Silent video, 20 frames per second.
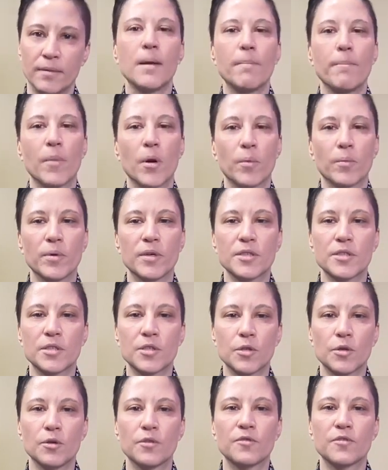Members
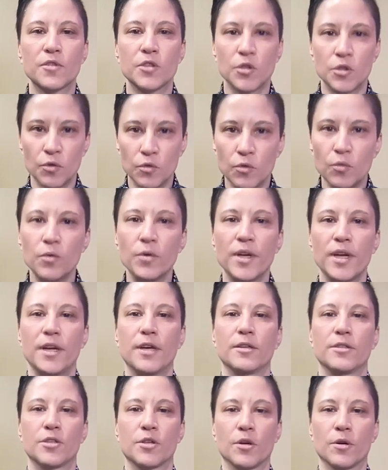serve 2-year
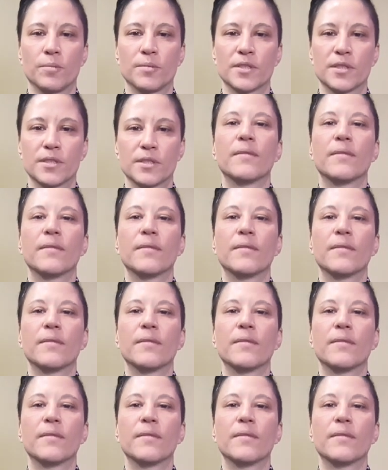terms.